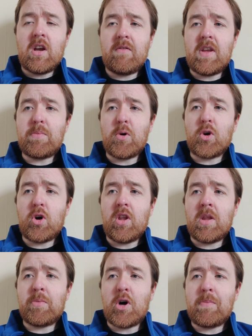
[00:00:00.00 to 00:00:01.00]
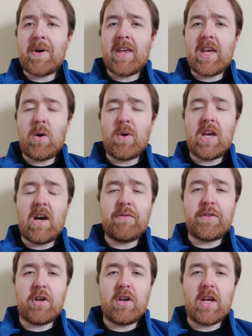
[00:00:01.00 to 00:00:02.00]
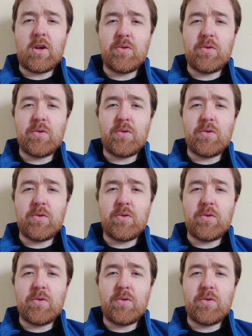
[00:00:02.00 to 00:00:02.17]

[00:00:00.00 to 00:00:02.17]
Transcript: Aribo caught on the ball by Cowie after uh,